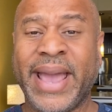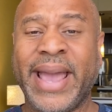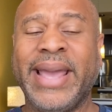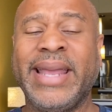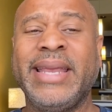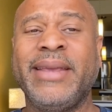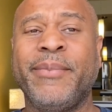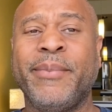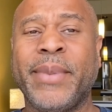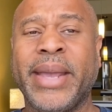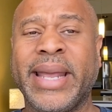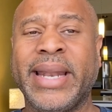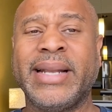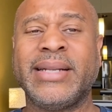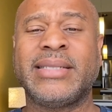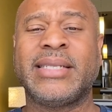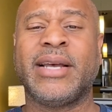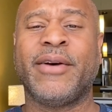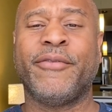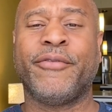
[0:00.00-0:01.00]
80
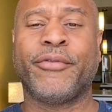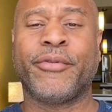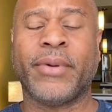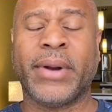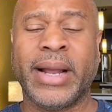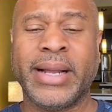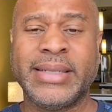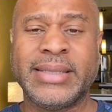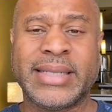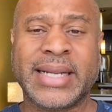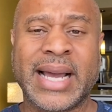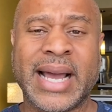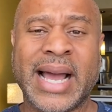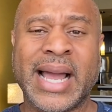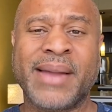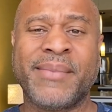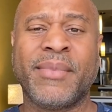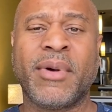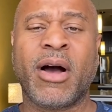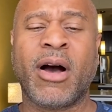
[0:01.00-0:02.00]
minutes of run
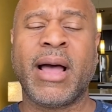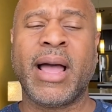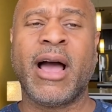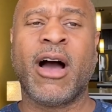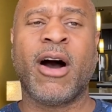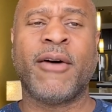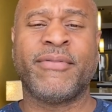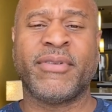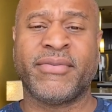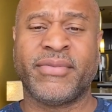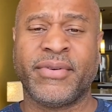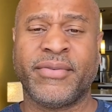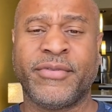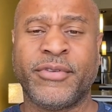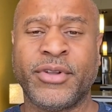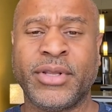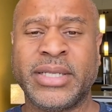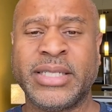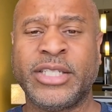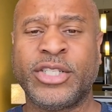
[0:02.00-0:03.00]
time off of a
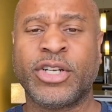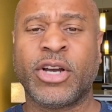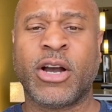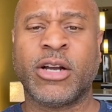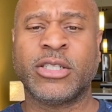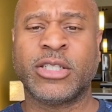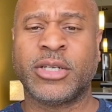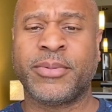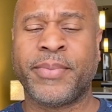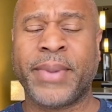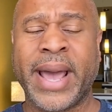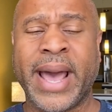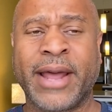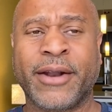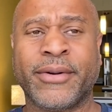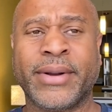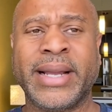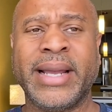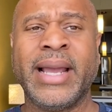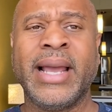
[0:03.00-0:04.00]
fully charged
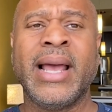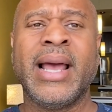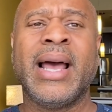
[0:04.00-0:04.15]
battery.